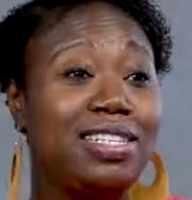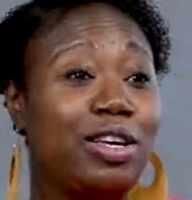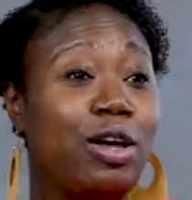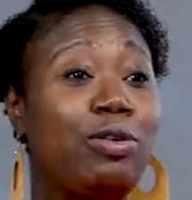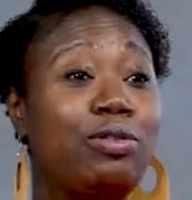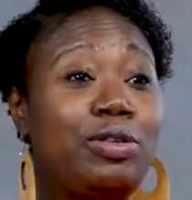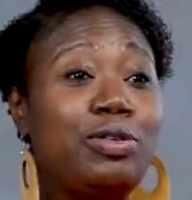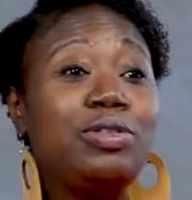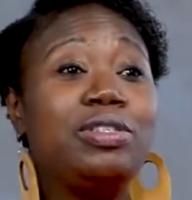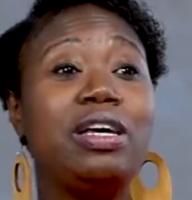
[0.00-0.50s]
go
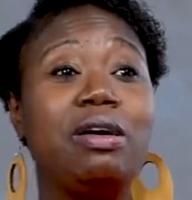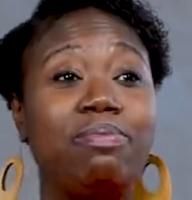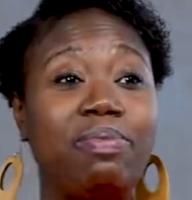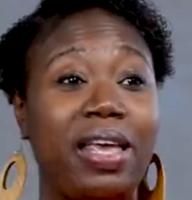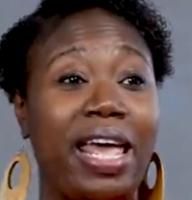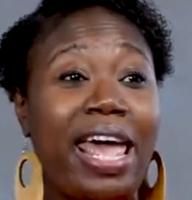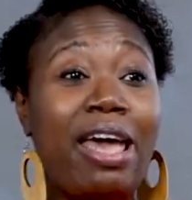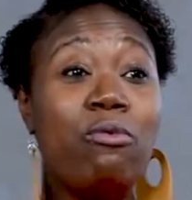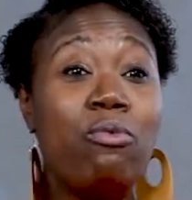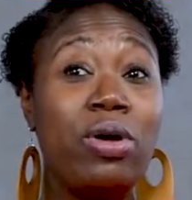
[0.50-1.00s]
do something,
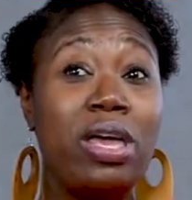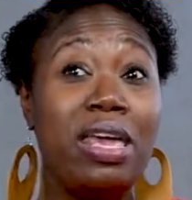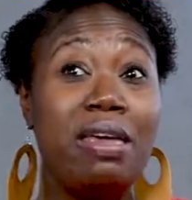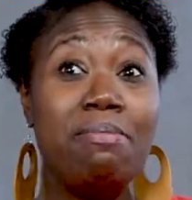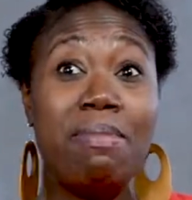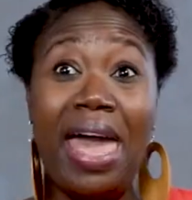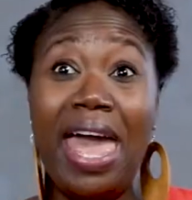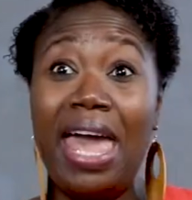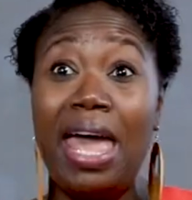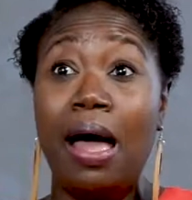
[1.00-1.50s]
and we
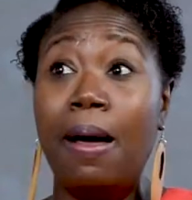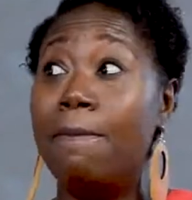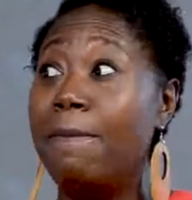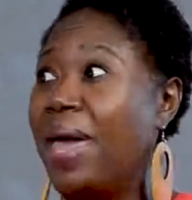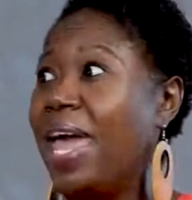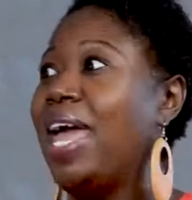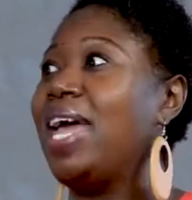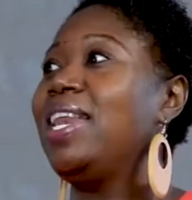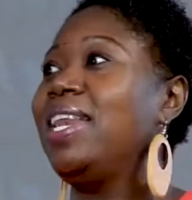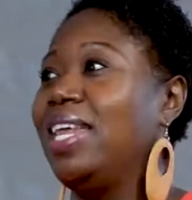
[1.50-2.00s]
may
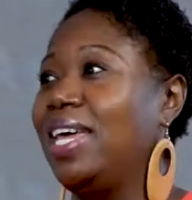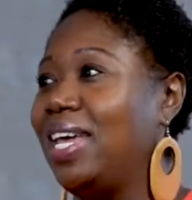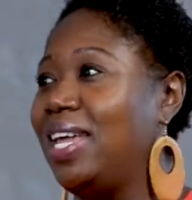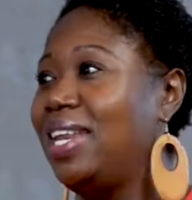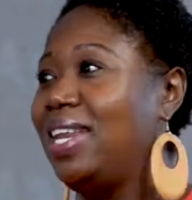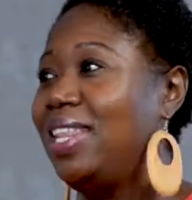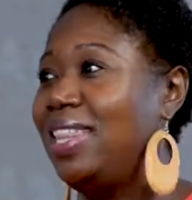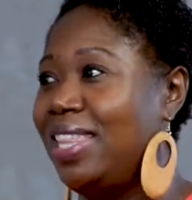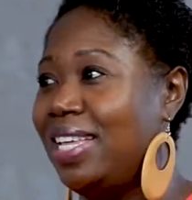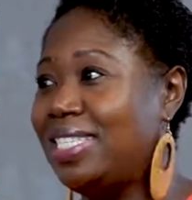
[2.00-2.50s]

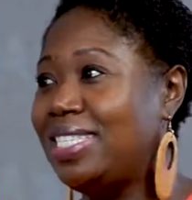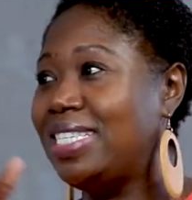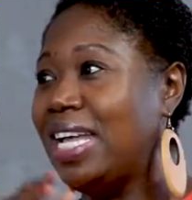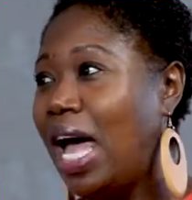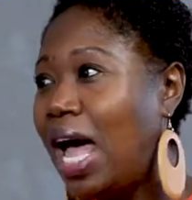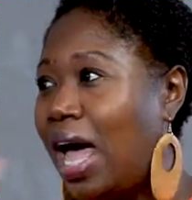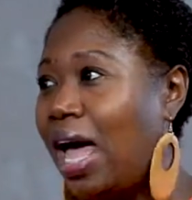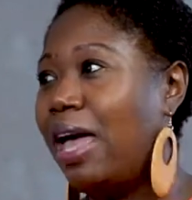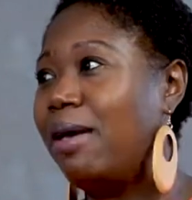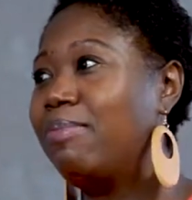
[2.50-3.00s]
abandon this
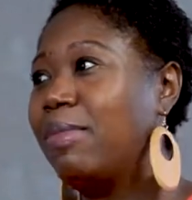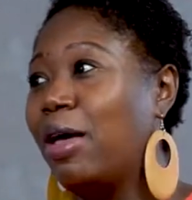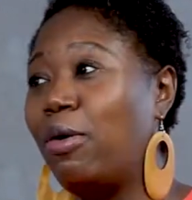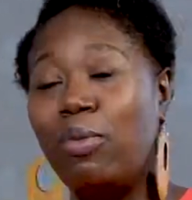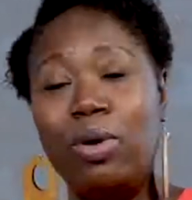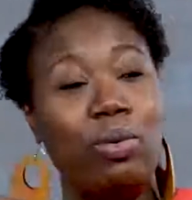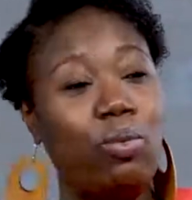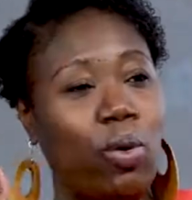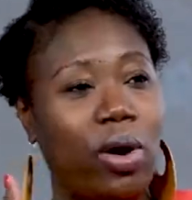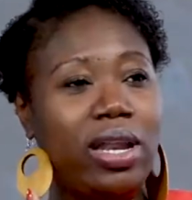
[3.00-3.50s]
time that
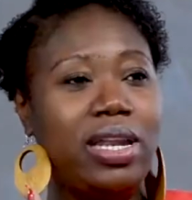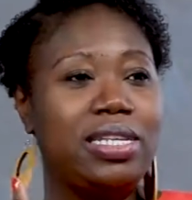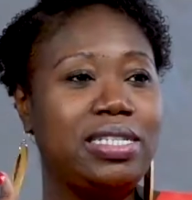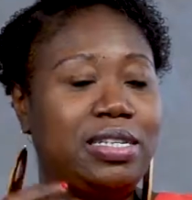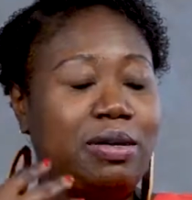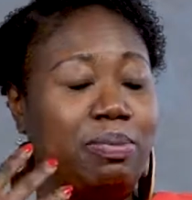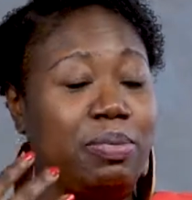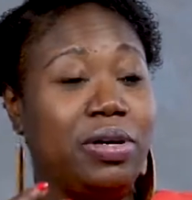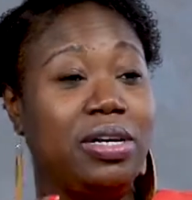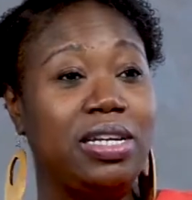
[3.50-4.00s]
we wanted
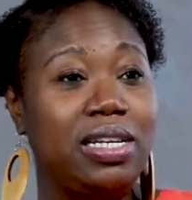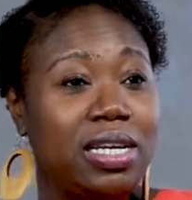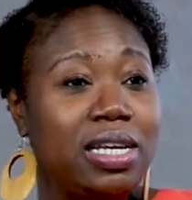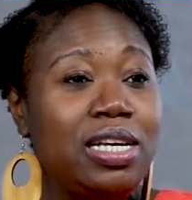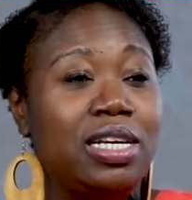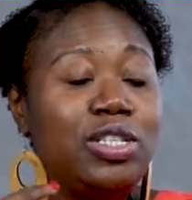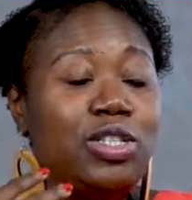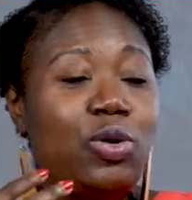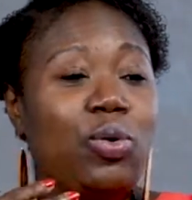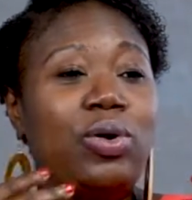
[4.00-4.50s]
to put
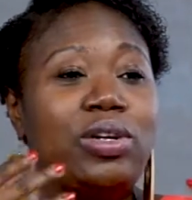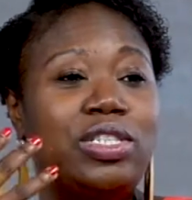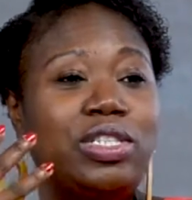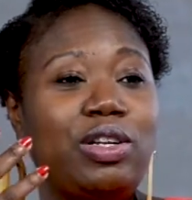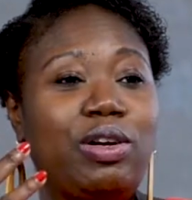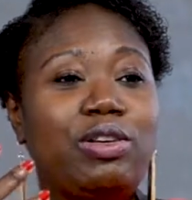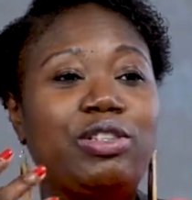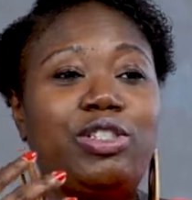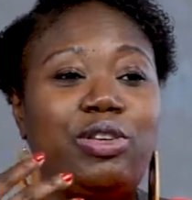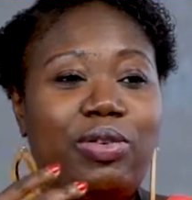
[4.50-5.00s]
towards
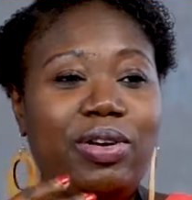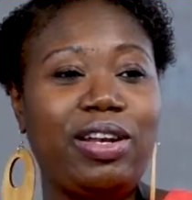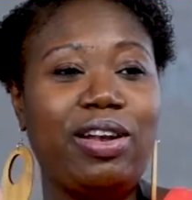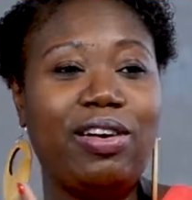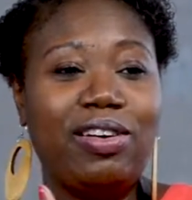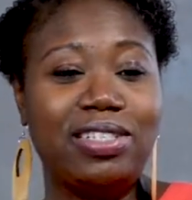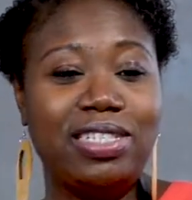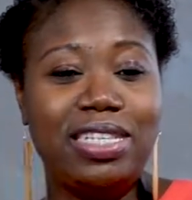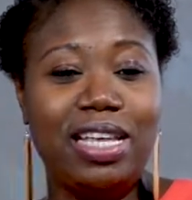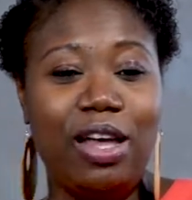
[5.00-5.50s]
nurturing
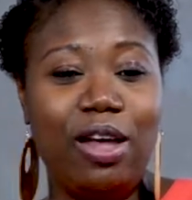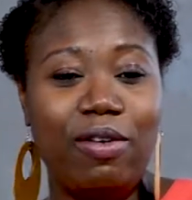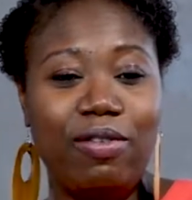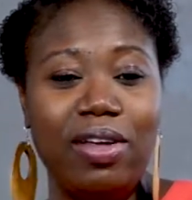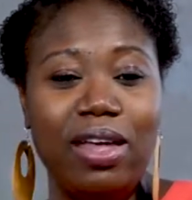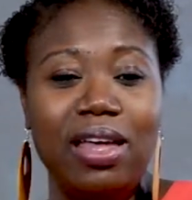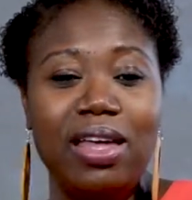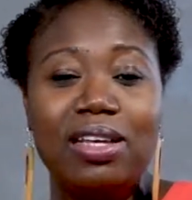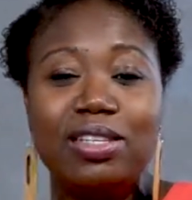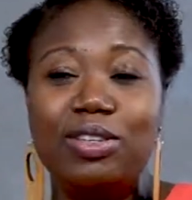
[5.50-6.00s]
ourselves.
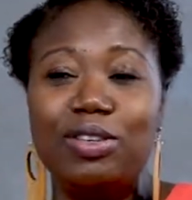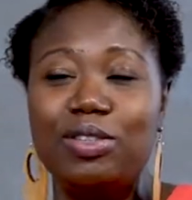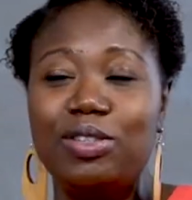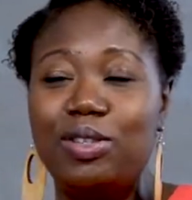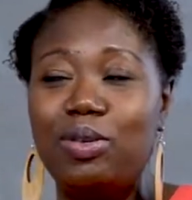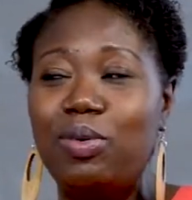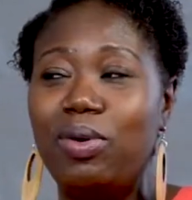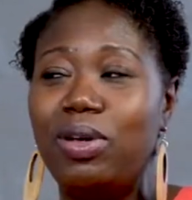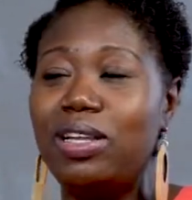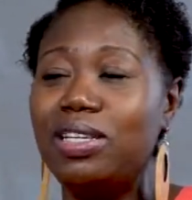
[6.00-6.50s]
So do
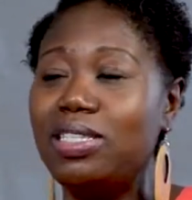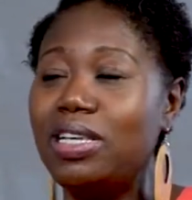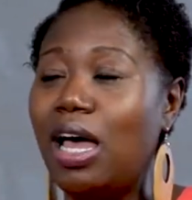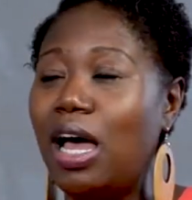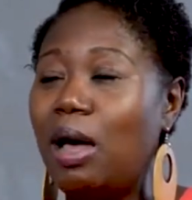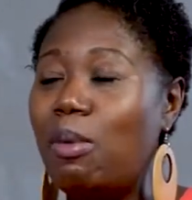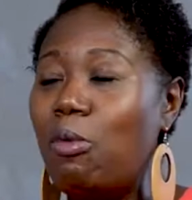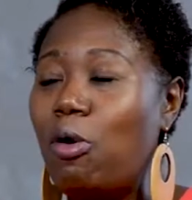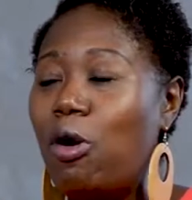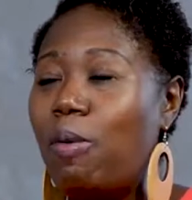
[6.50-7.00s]
you want to
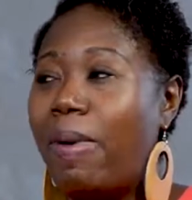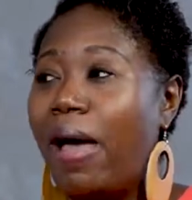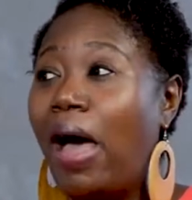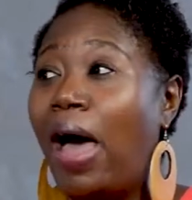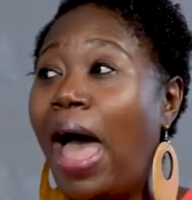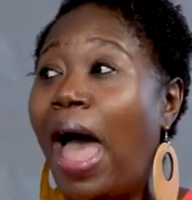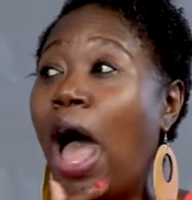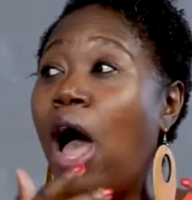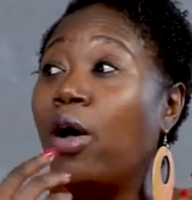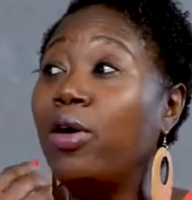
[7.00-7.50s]
talk more about
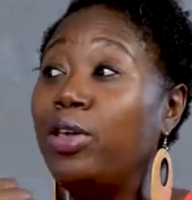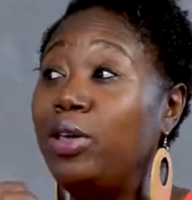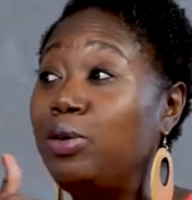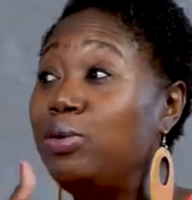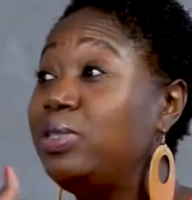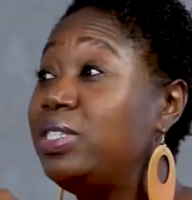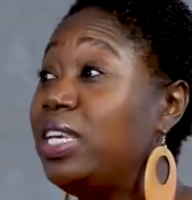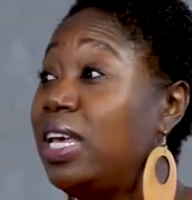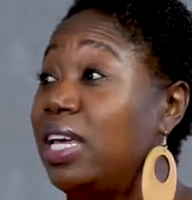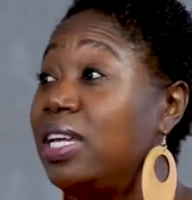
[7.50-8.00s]
how you
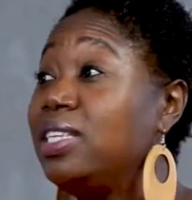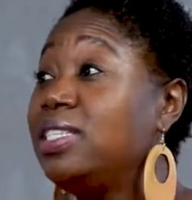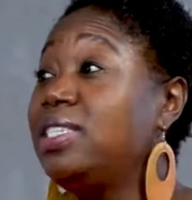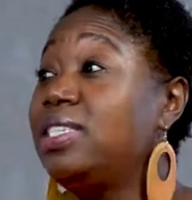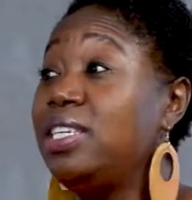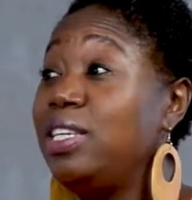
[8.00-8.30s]
tend to